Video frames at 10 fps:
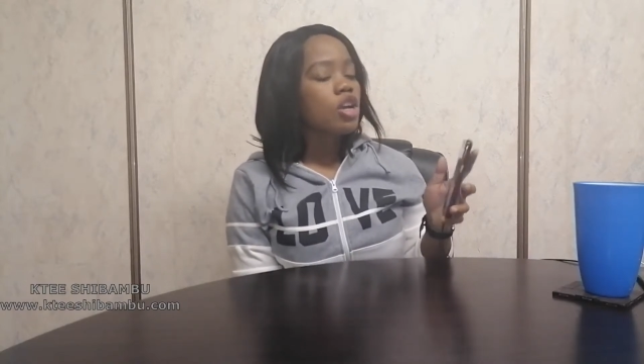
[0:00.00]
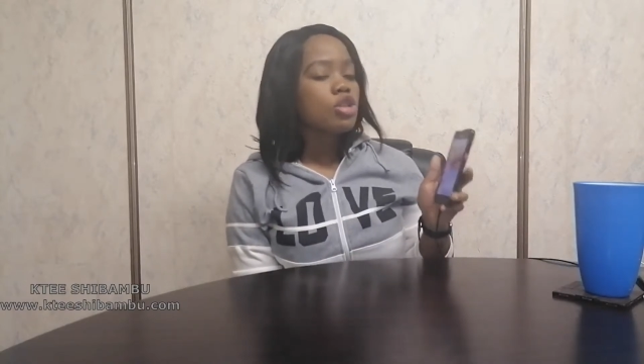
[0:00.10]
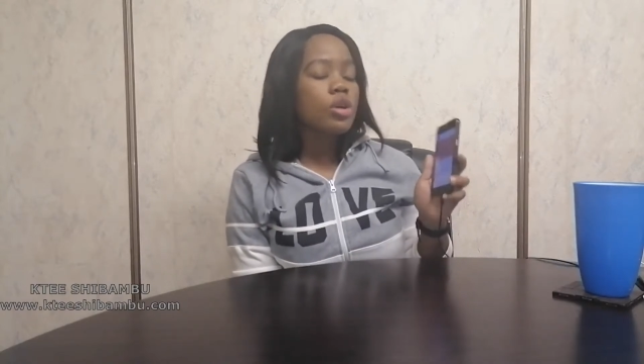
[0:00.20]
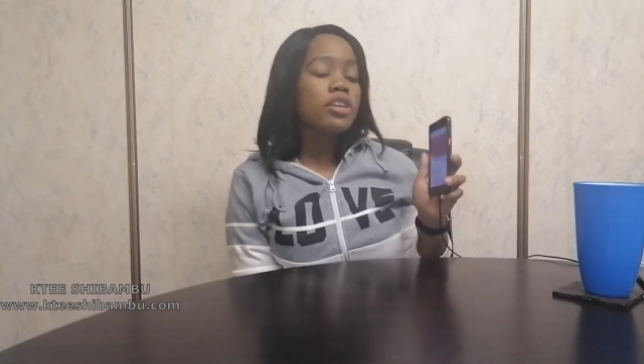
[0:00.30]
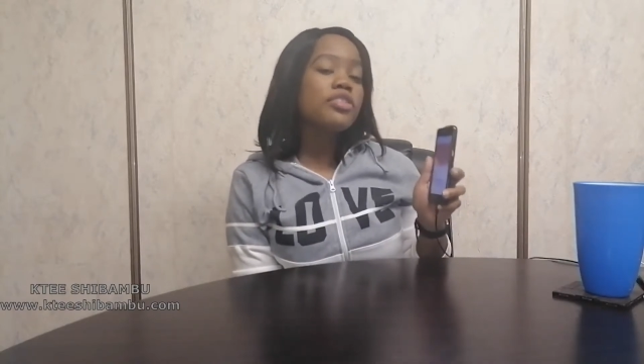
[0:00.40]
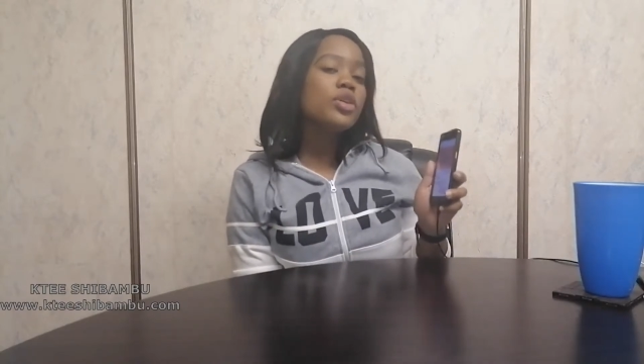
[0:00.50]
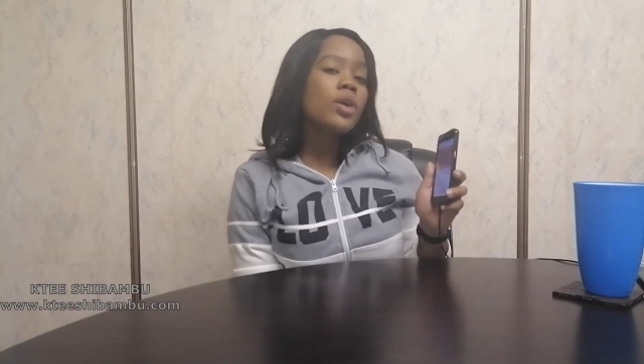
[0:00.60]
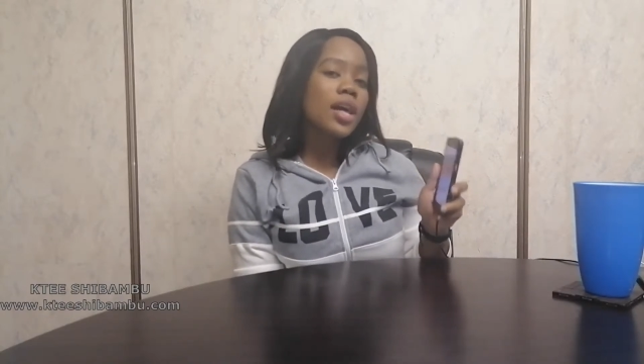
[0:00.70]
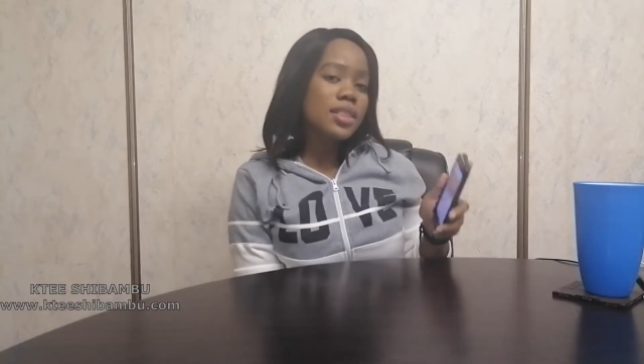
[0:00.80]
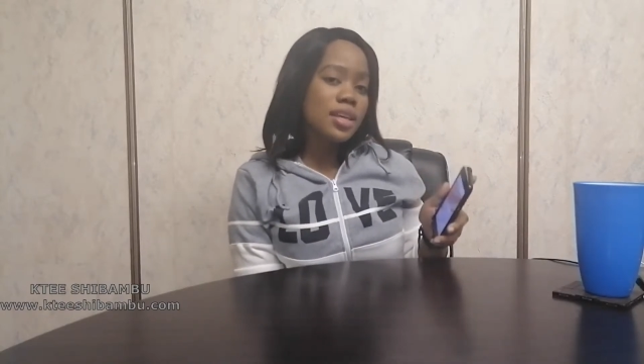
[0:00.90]
So if you
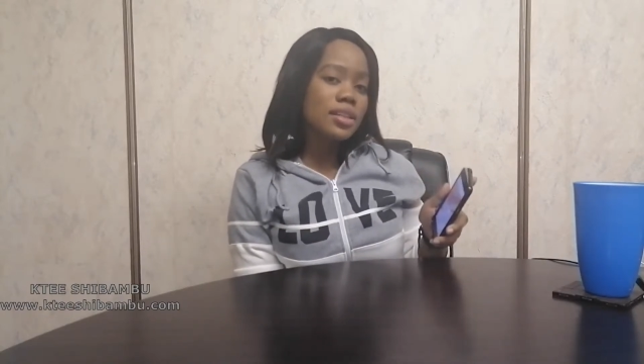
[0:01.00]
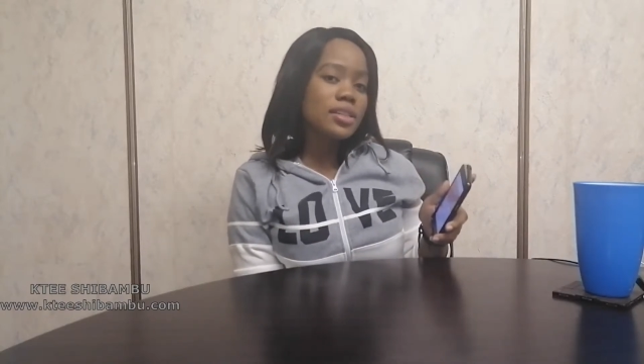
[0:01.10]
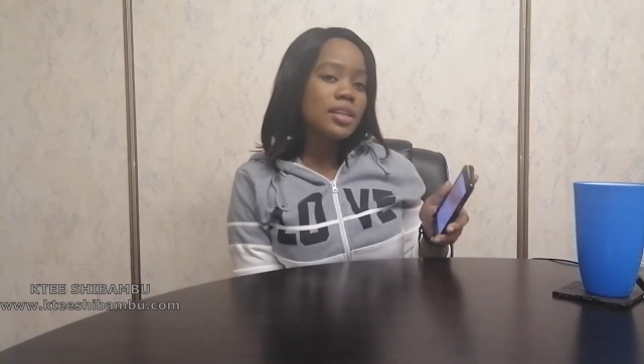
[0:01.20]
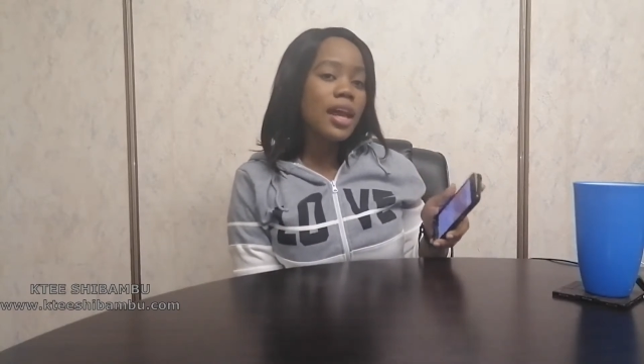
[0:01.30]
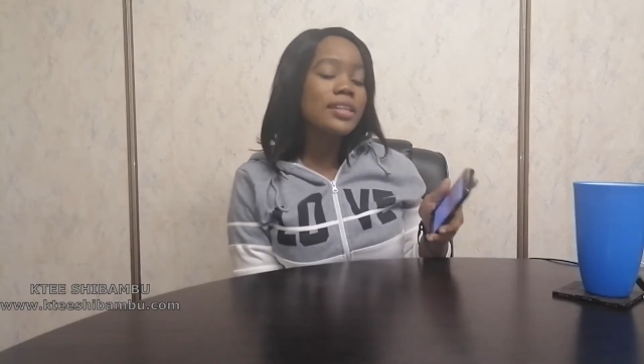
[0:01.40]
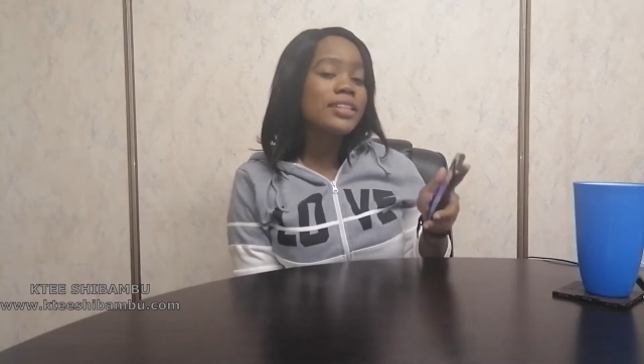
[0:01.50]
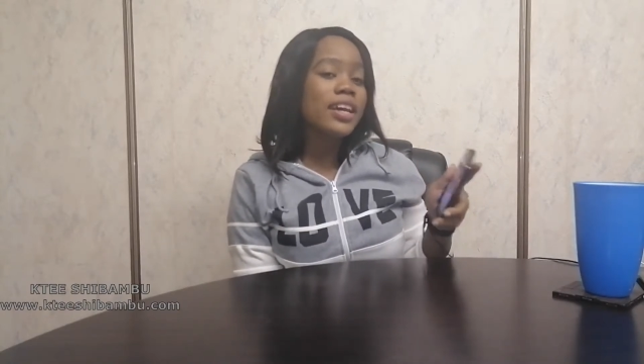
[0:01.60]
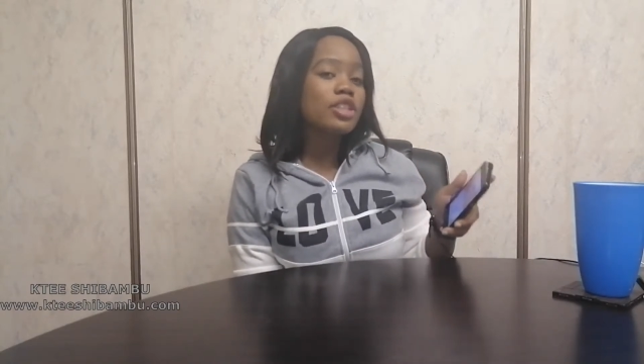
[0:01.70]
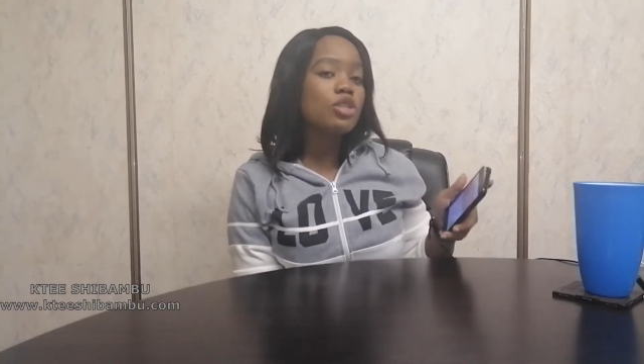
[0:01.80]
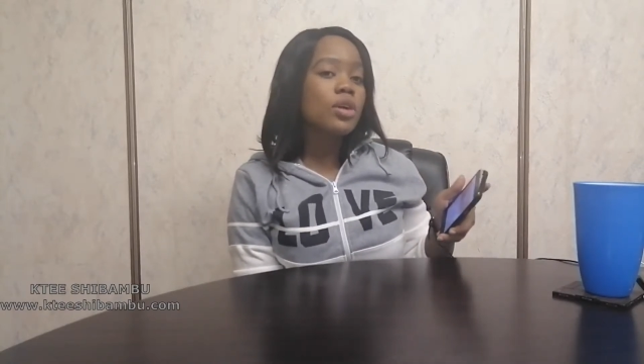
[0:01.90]
are 30 and
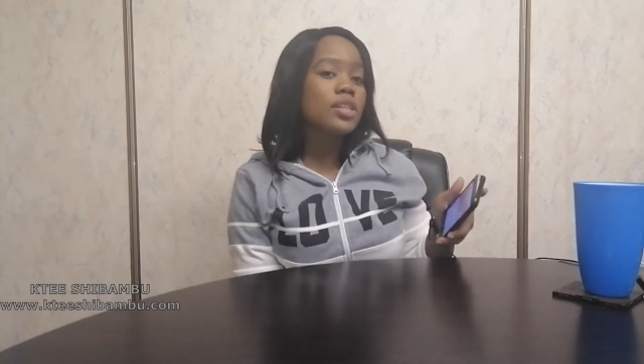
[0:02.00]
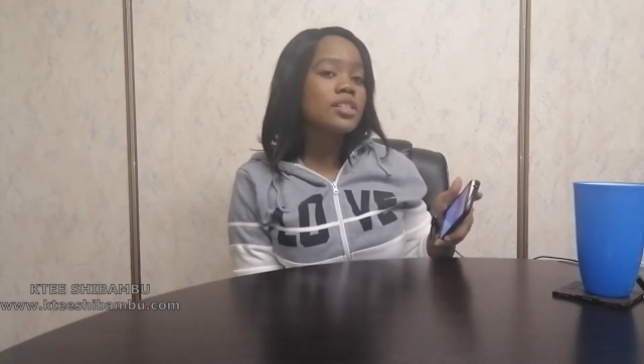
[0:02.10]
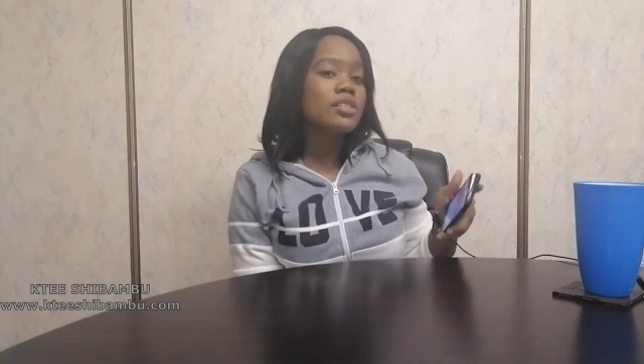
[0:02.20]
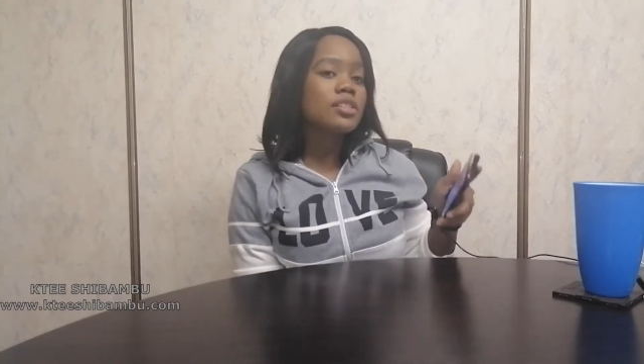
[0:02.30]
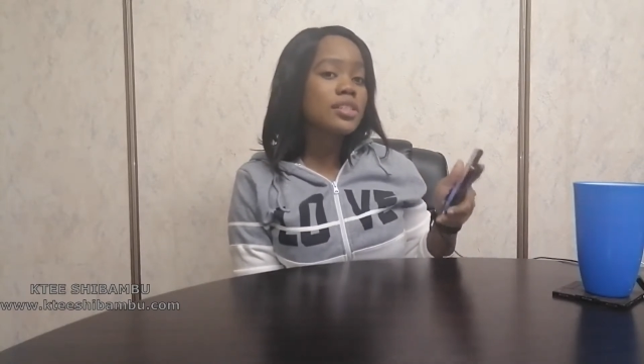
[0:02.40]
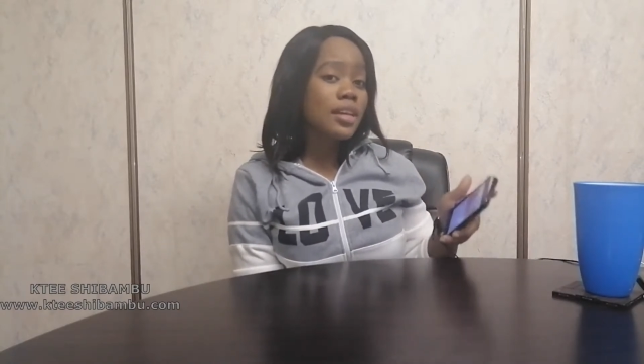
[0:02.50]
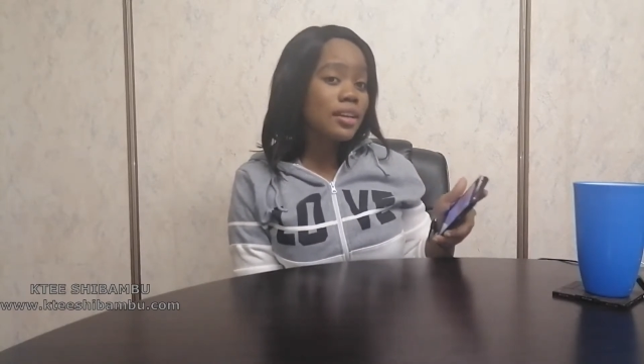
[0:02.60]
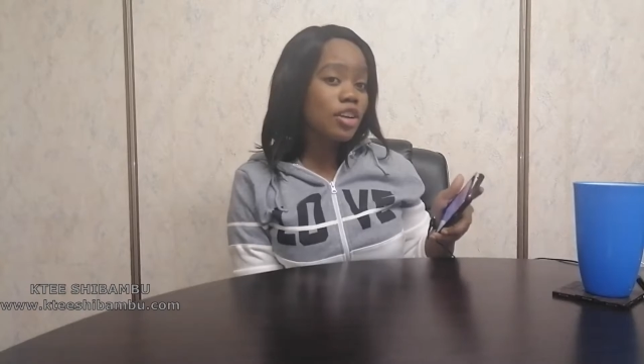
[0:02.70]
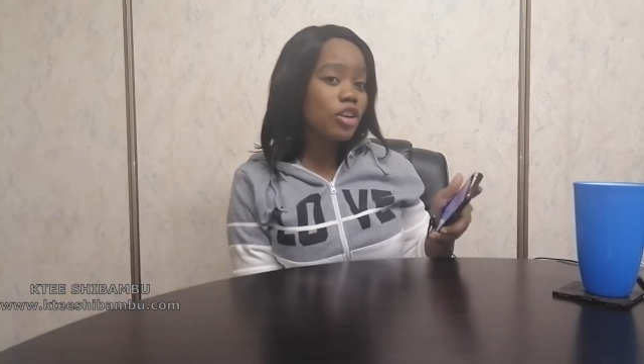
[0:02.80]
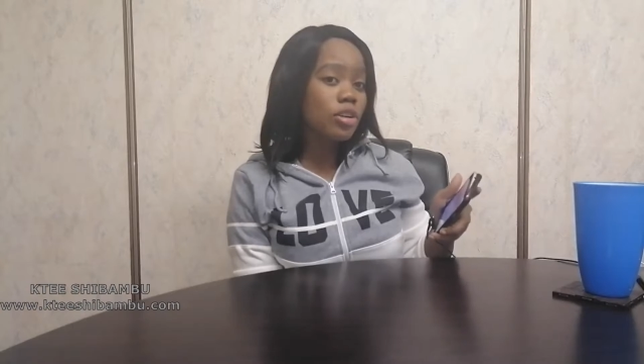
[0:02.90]
yet you are still
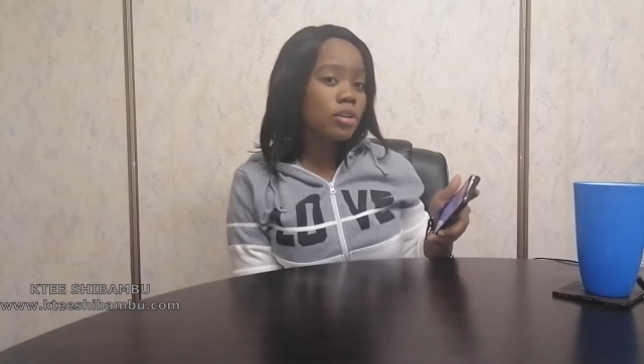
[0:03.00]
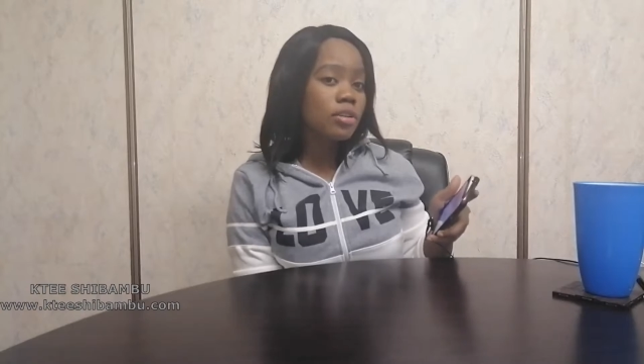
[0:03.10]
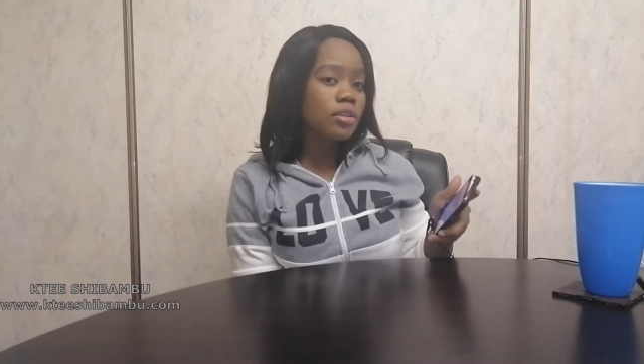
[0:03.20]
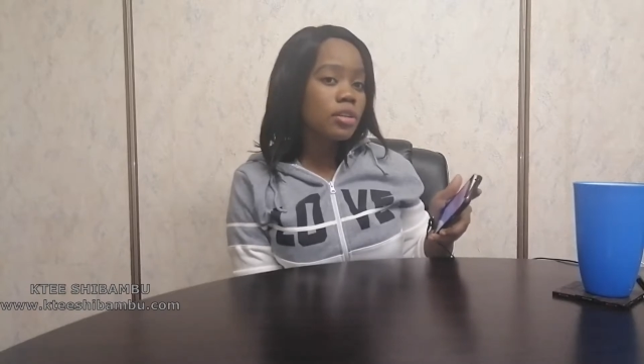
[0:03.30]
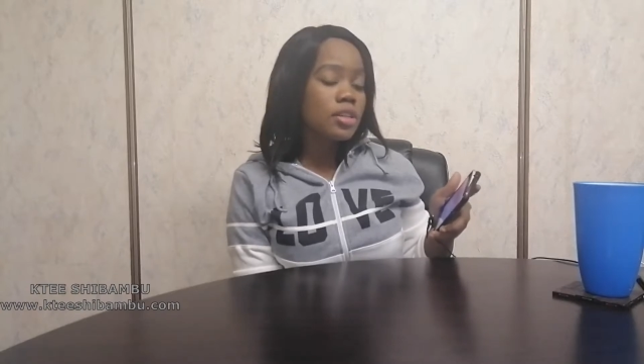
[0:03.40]
single